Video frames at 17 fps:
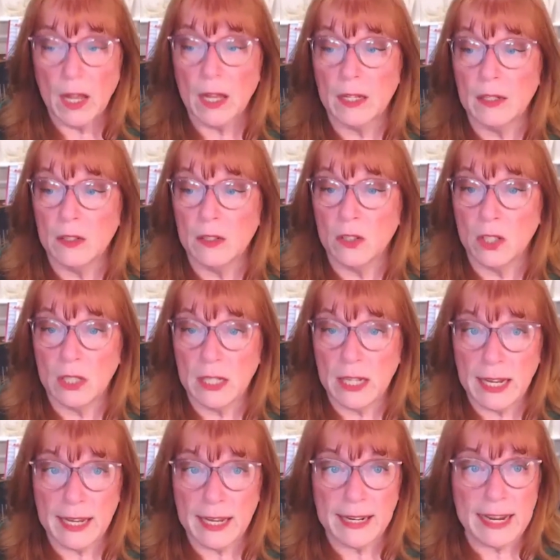
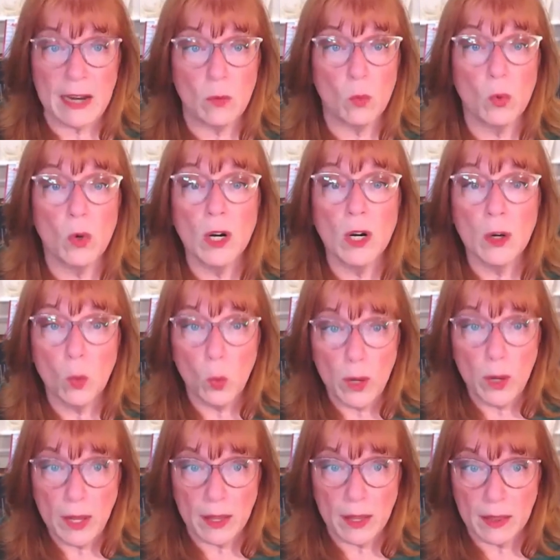understand, and work
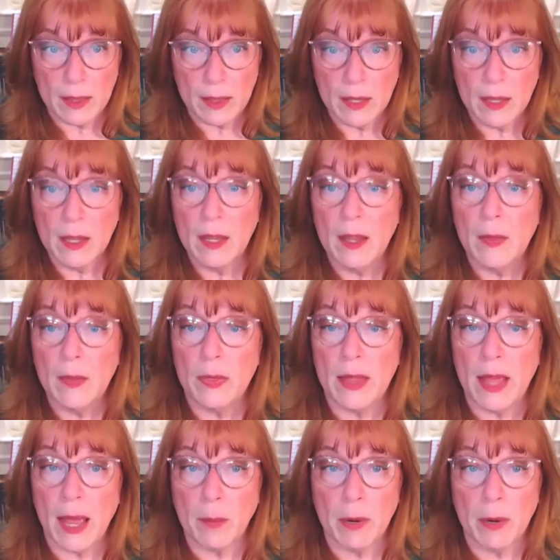with
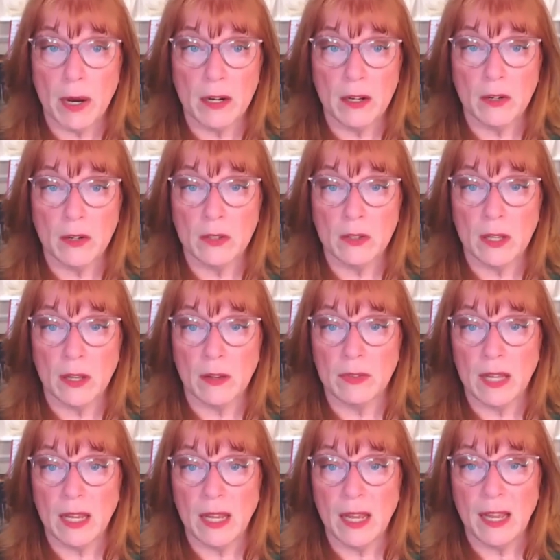that part of yourself
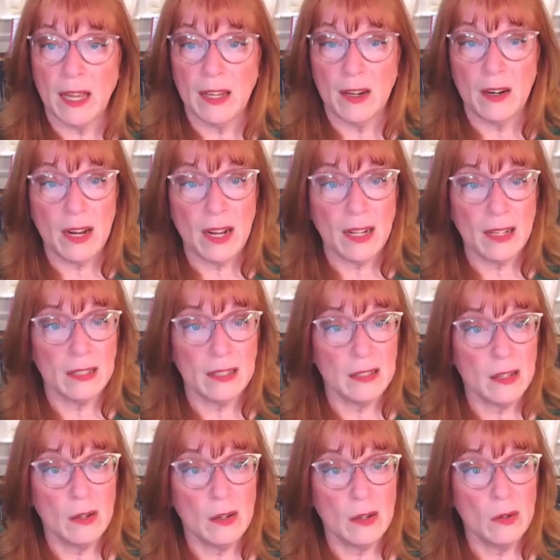that
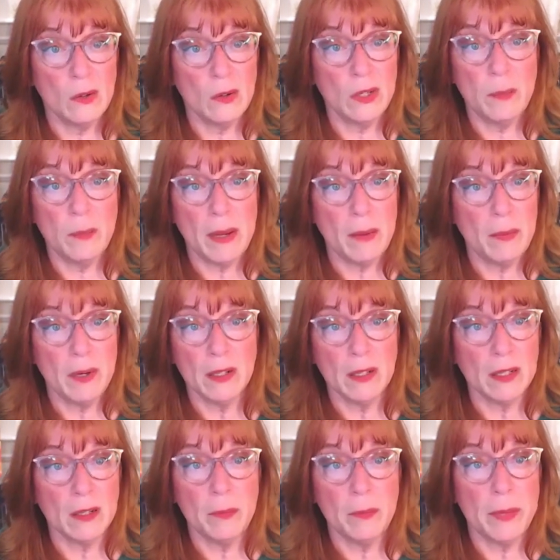maybe you're
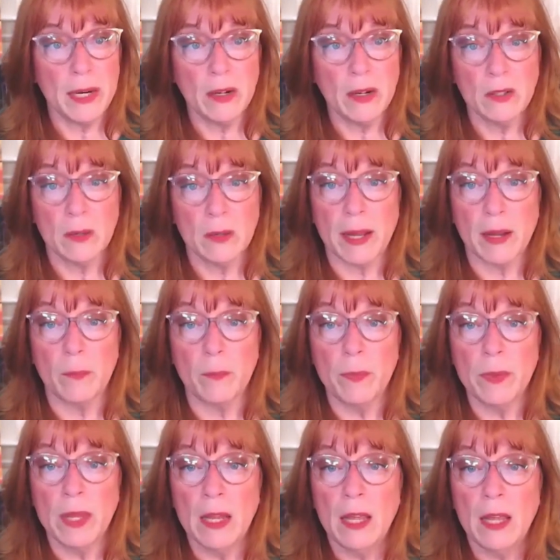a little embarrassed about.
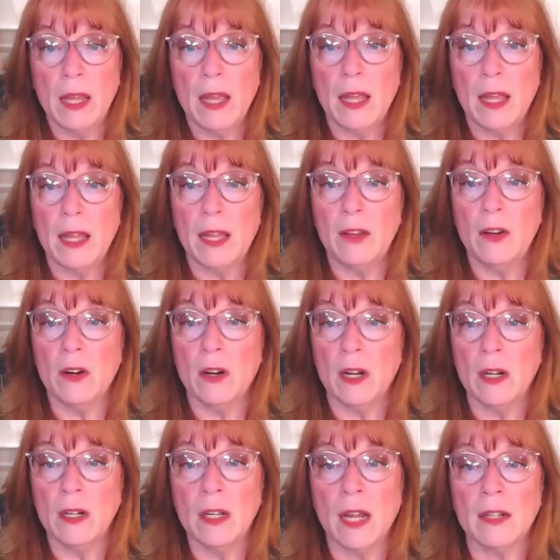In your
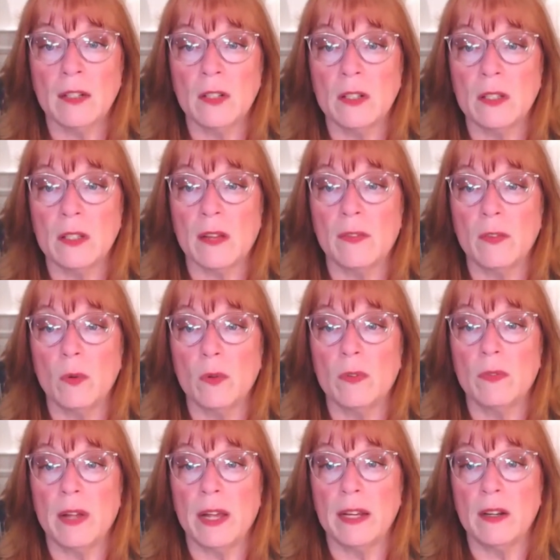unconscious self, you will
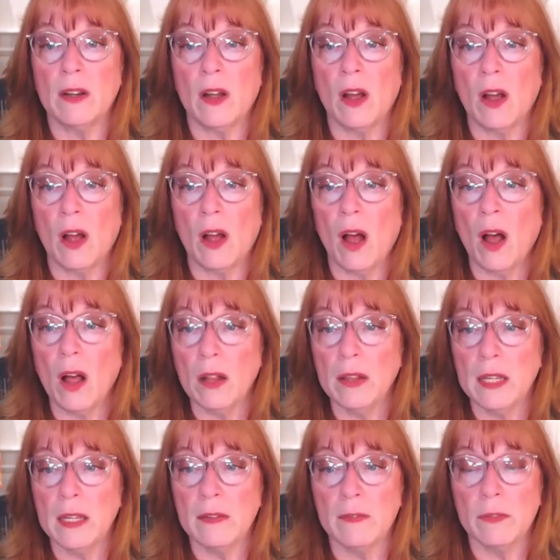find all
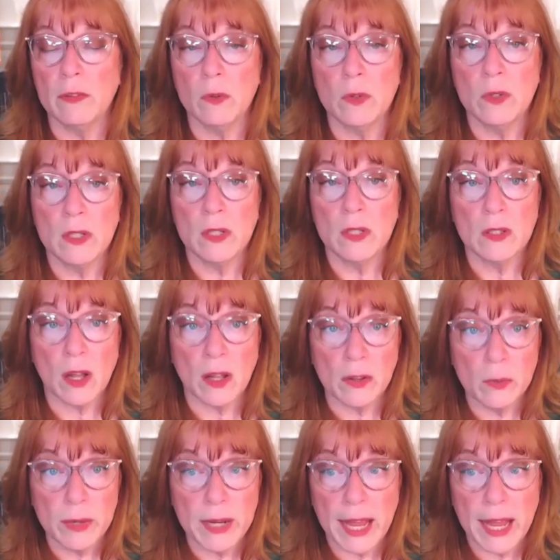the influences, all
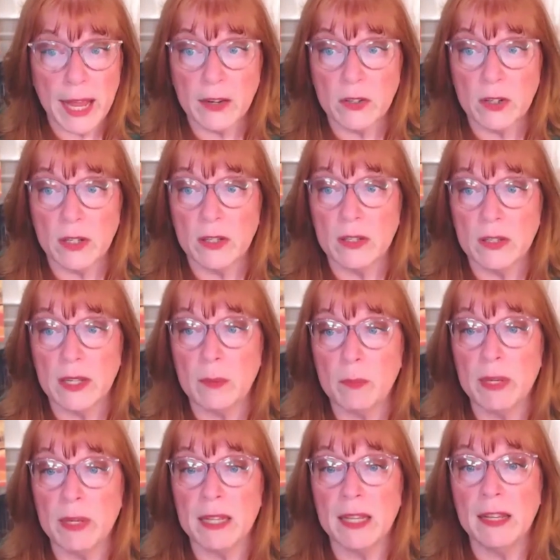the reactions and
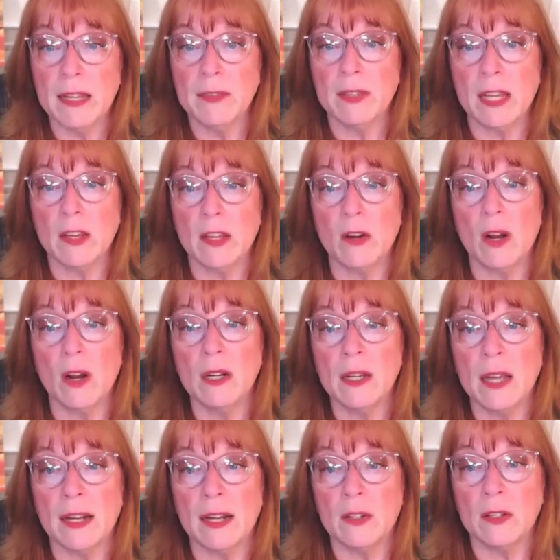beliefs that your
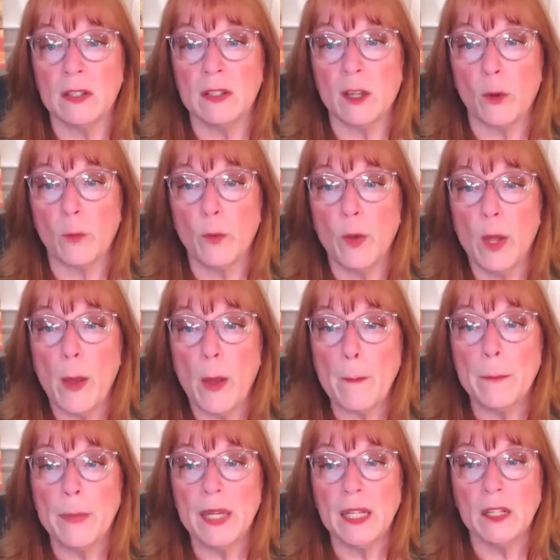unconscious self
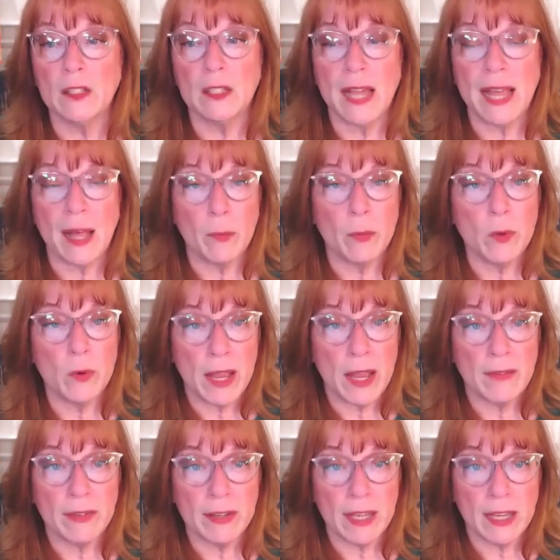built to help you
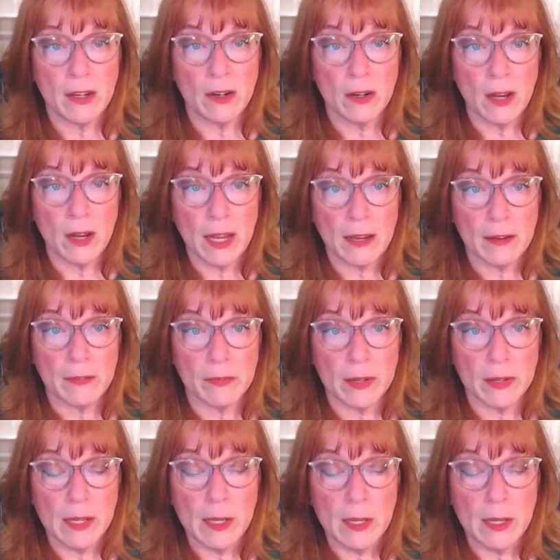navigate your life.